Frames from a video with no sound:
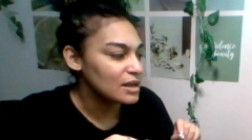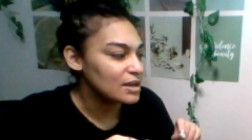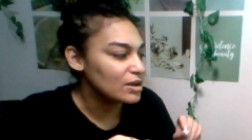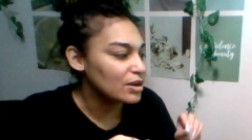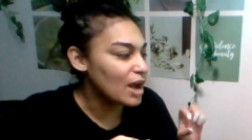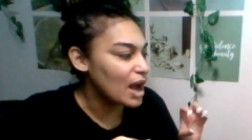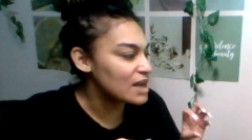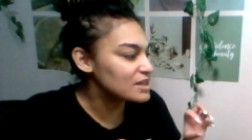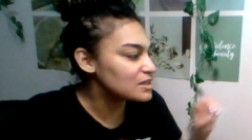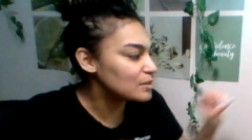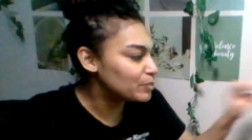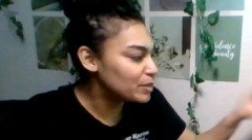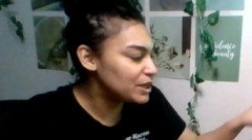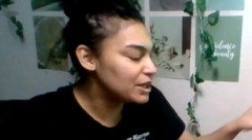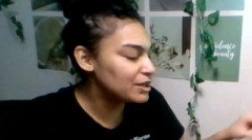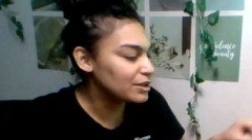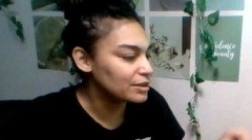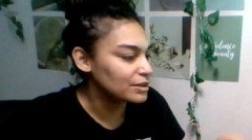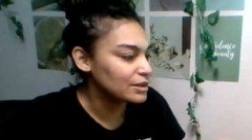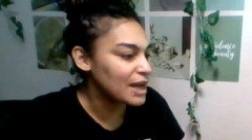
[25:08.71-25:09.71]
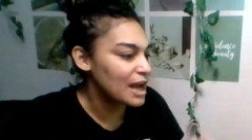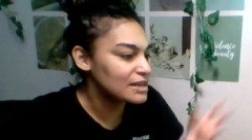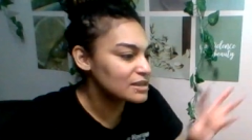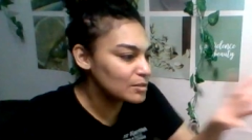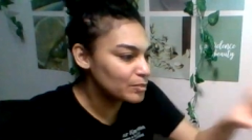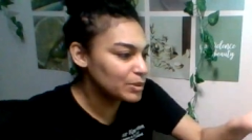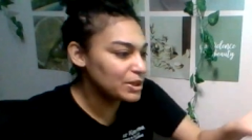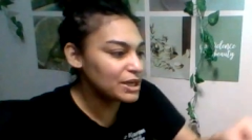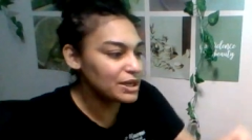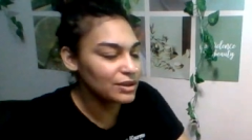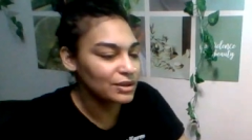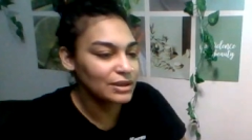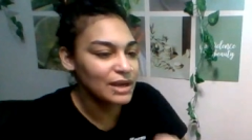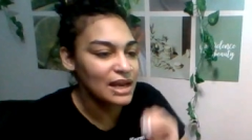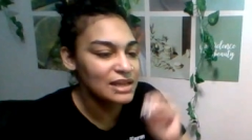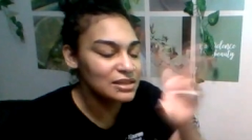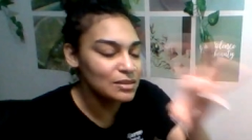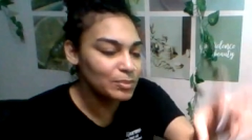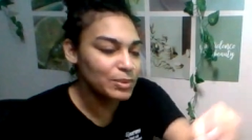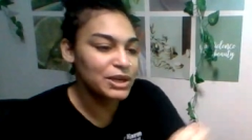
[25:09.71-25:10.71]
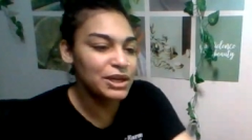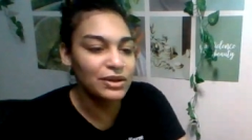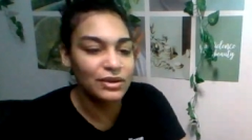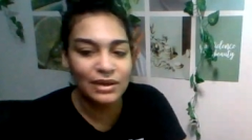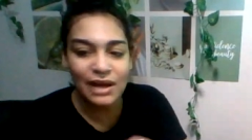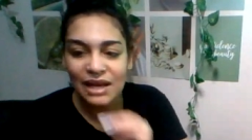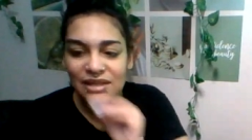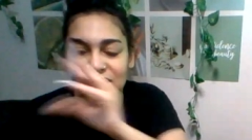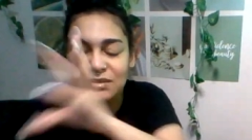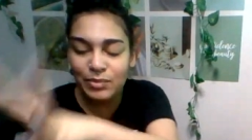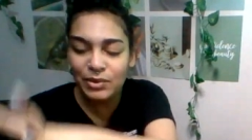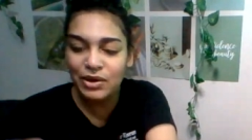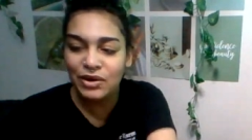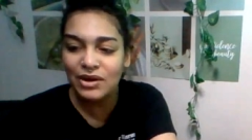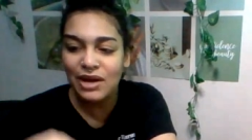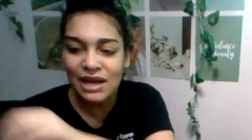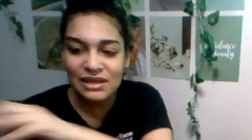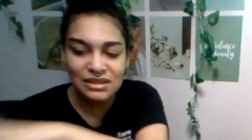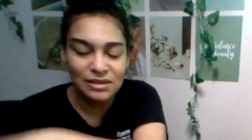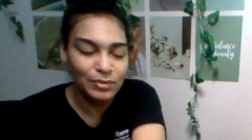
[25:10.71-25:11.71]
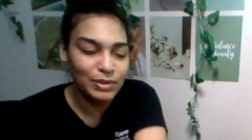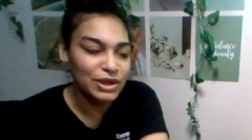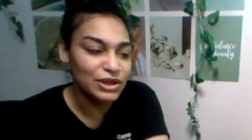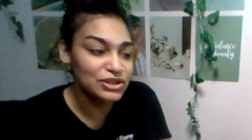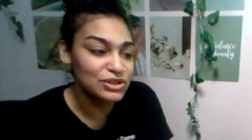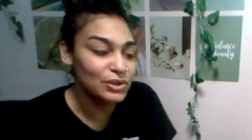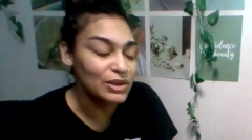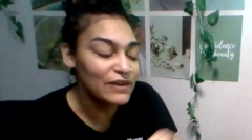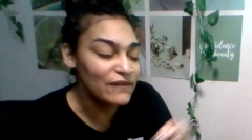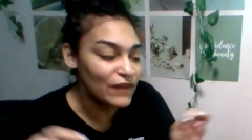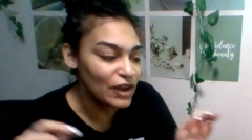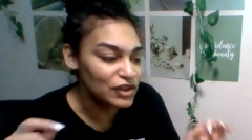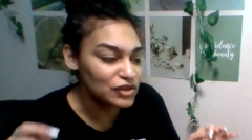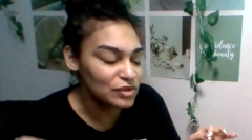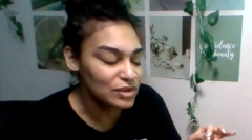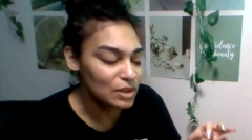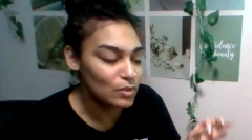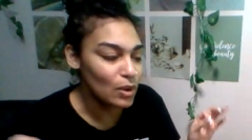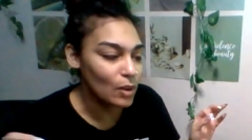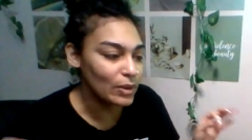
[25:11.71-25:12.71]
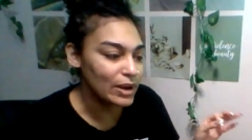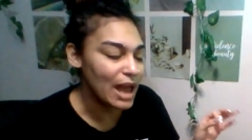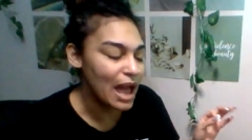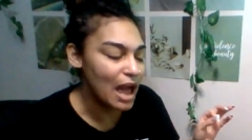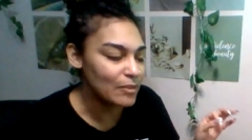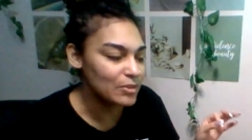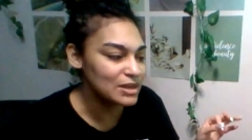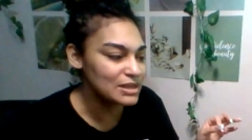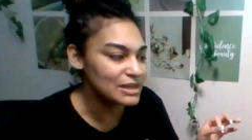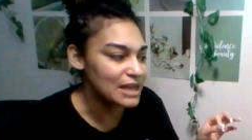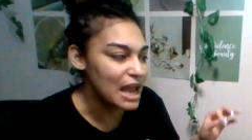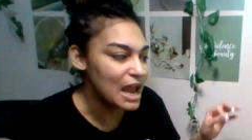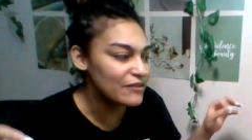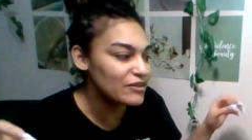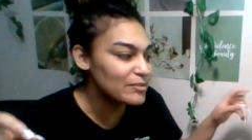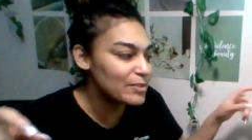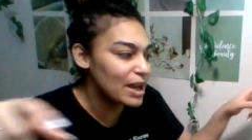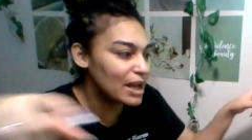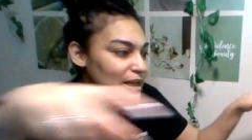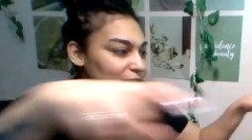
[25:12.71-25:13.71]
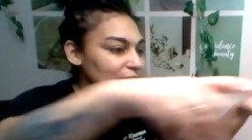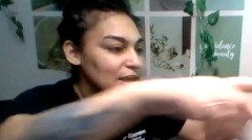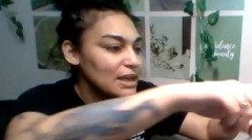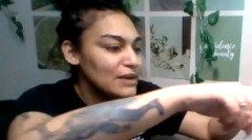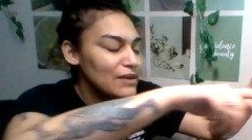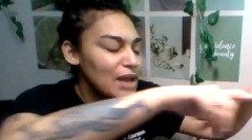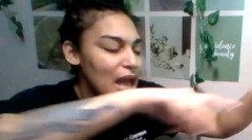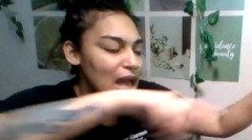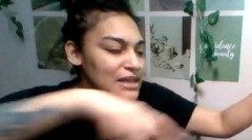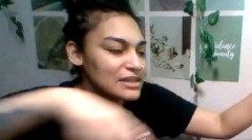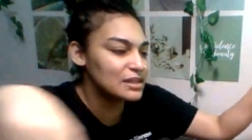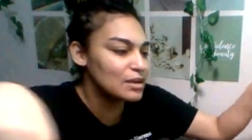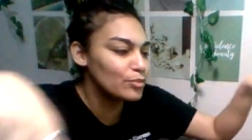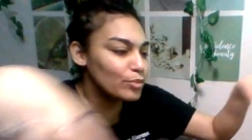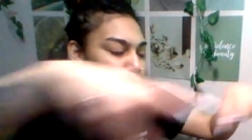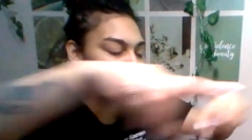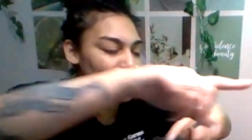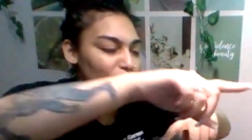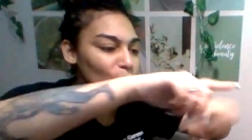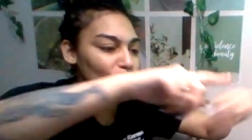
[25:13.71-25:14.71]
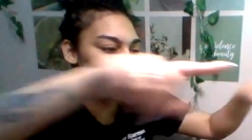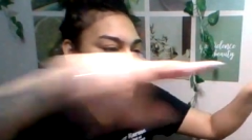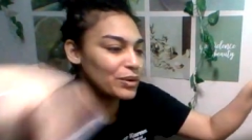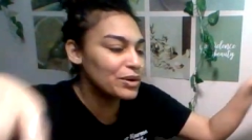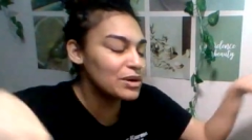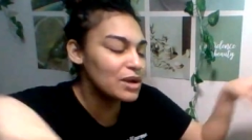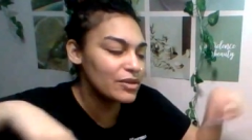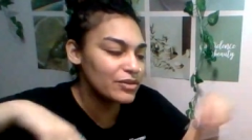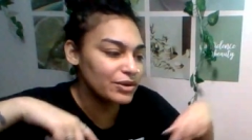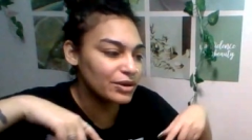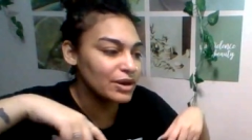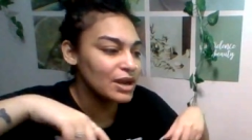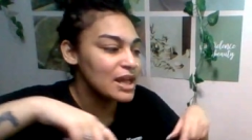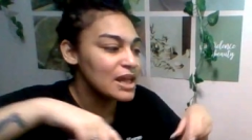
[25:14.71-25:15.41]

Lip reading: gossip here, gossip here, gossip here, gossip here, gossip here. So eventually what would happen is that everybody, at some point, one or another,